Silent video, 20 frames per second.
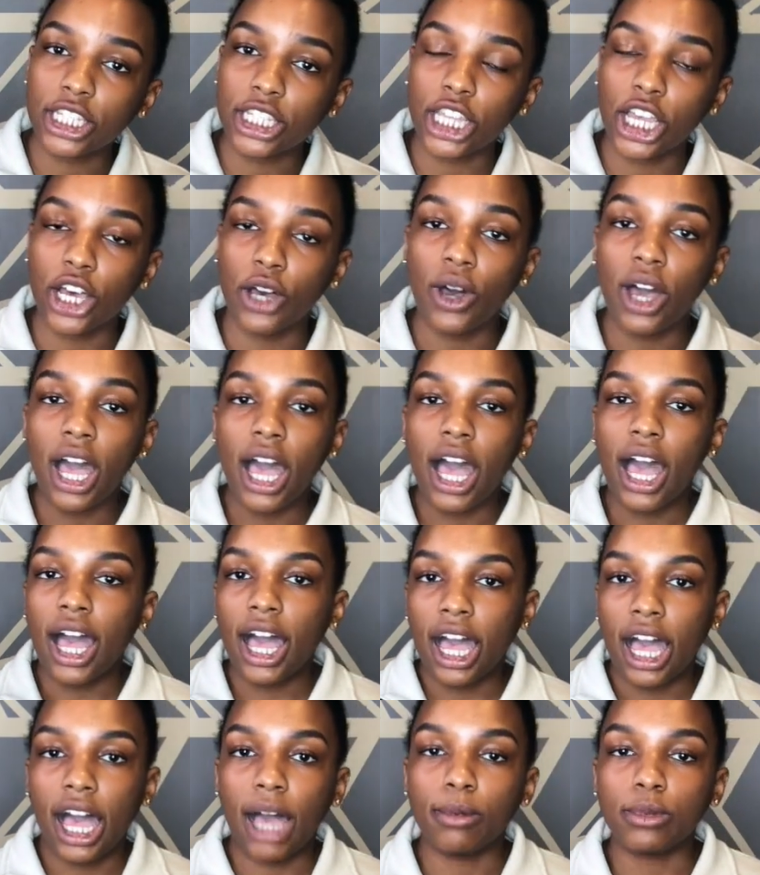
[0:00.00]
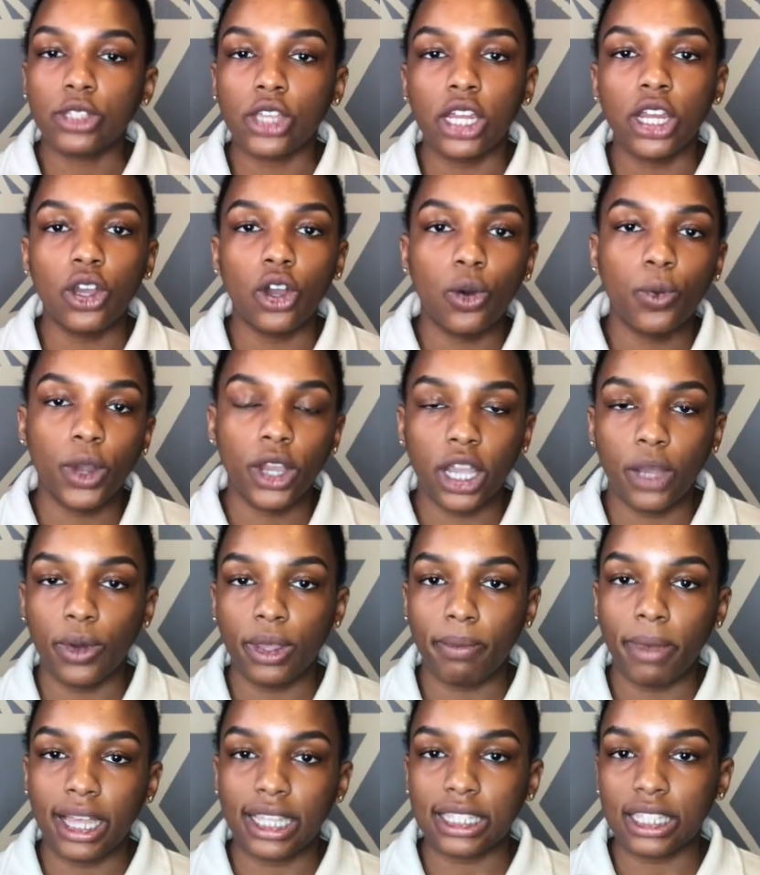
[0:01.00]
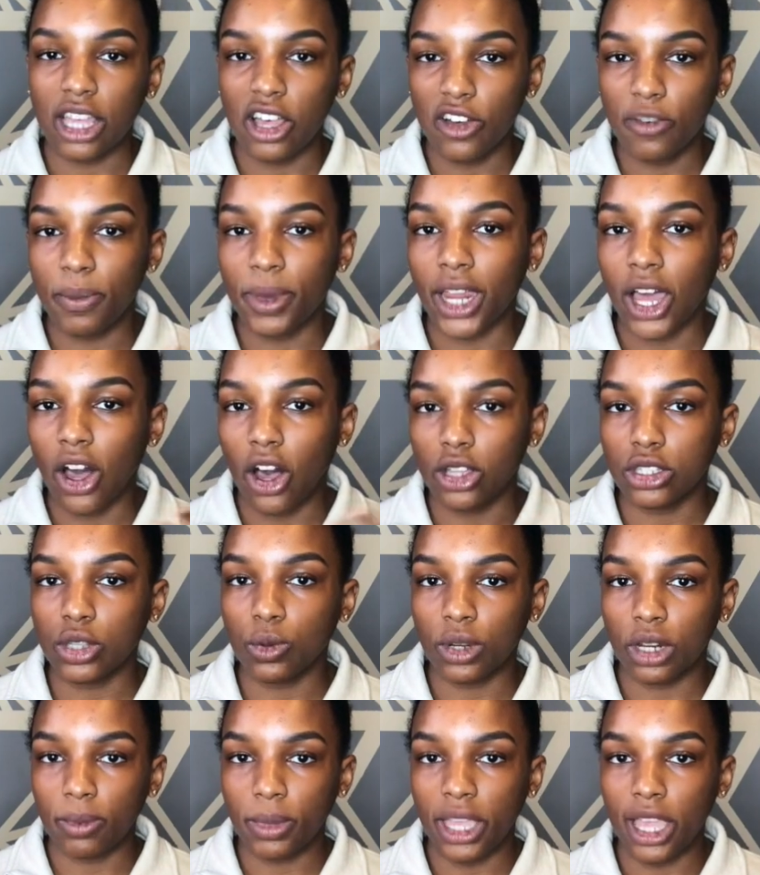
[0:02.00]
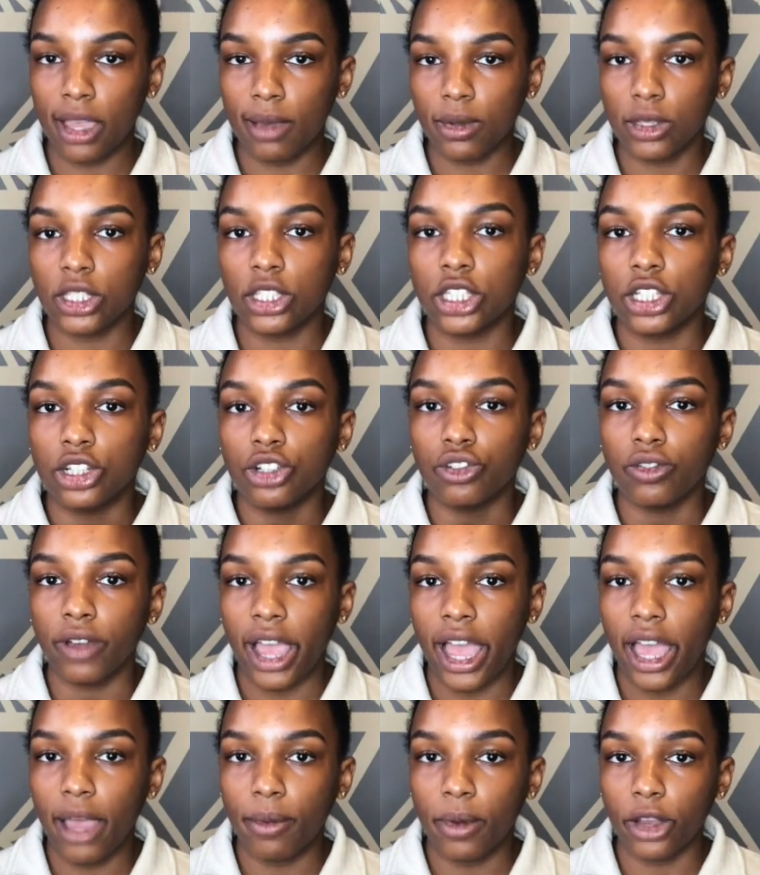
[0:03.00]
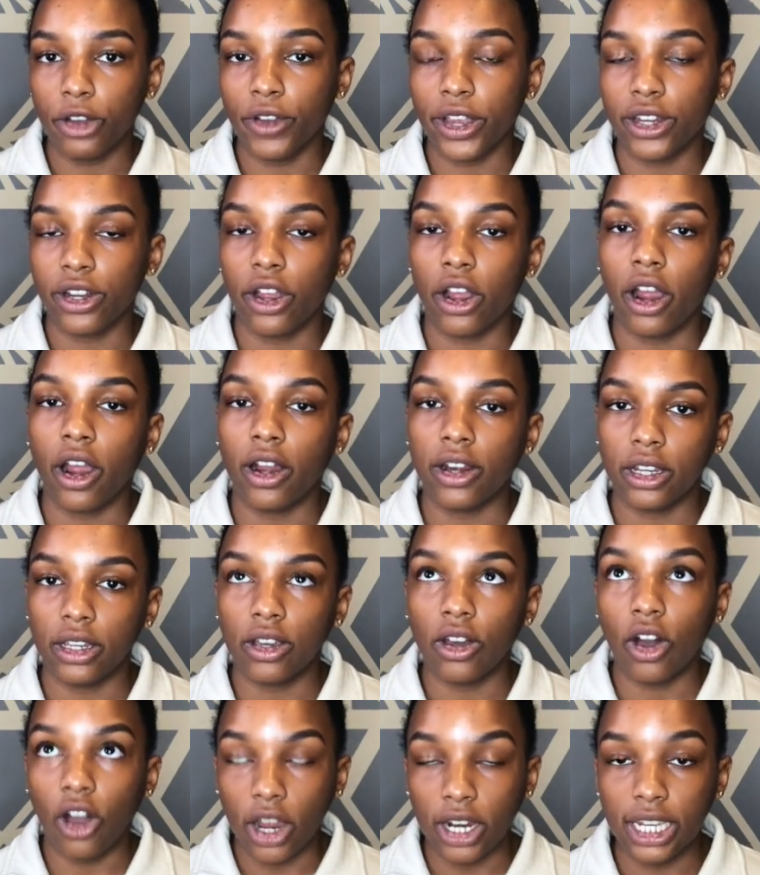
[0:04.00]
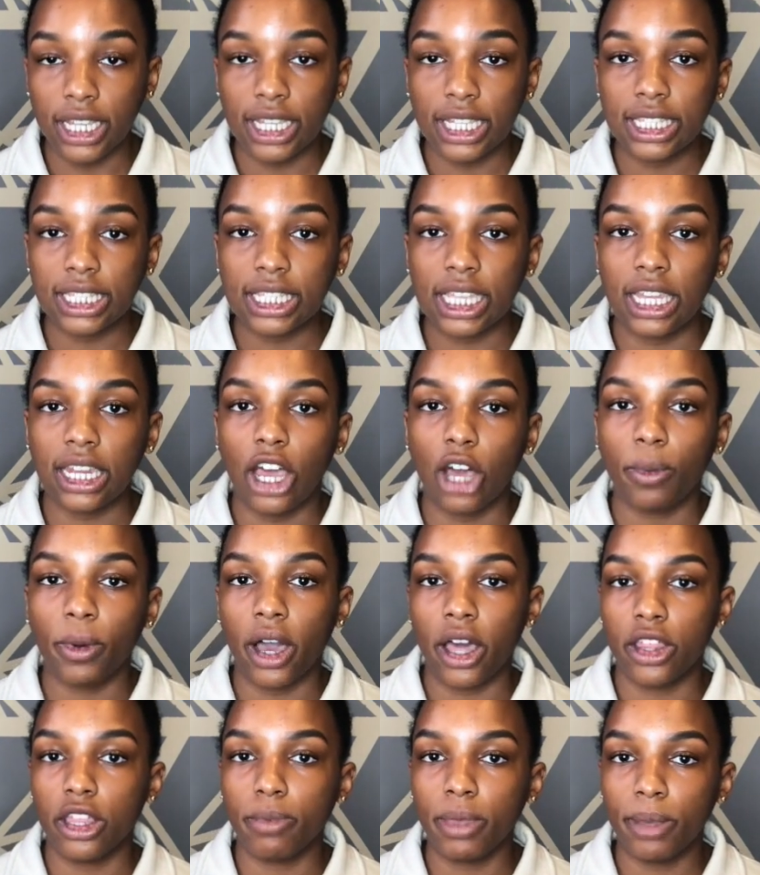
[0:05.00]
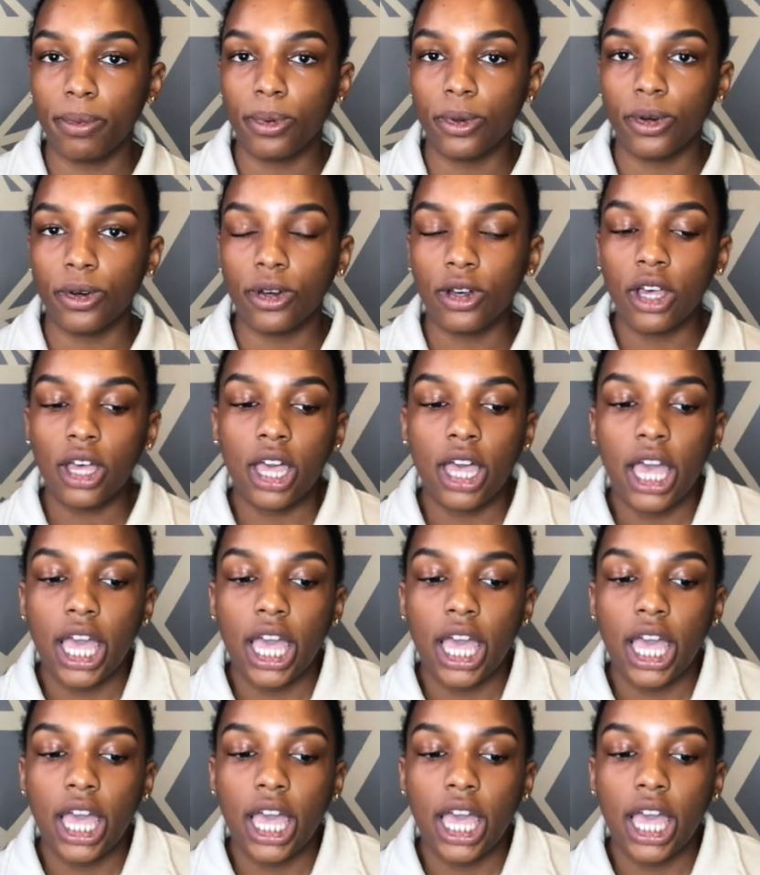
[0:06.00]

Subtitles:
So I'm starting on working with myself, but I also want to be able to grab a greater audience and help other people.